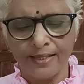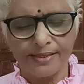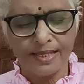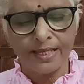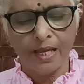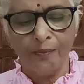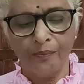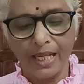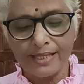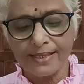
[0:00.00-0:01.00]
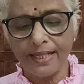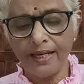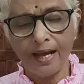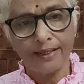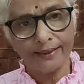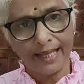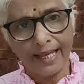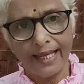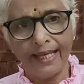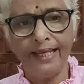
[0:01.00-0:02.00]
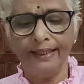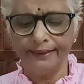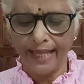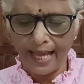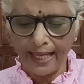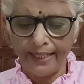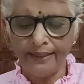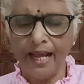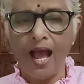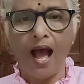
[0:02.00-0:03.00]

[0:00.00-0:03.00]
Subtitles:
see, blessed are they that